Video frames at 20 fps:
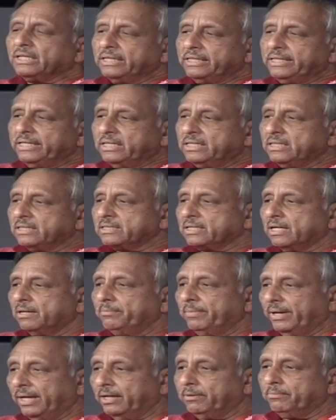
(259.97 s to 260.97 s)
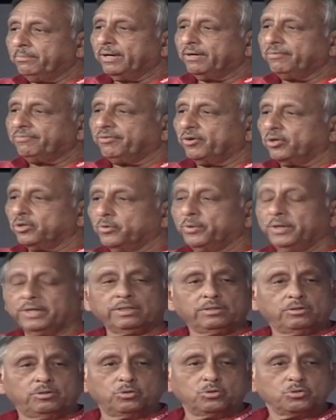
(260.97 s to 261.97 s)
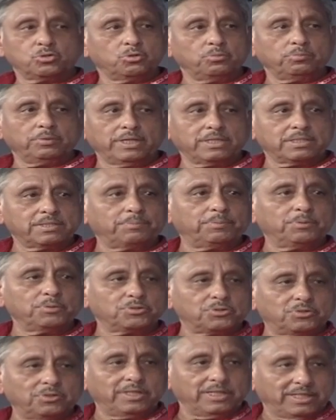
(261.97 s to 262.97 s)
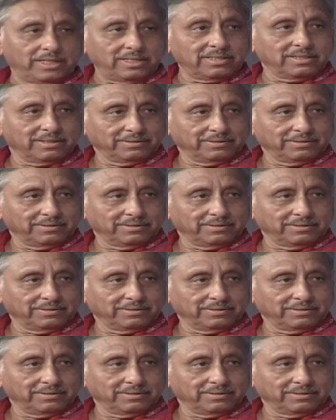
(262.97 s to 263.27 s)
leaders are made by following those whom they're supposed to lead.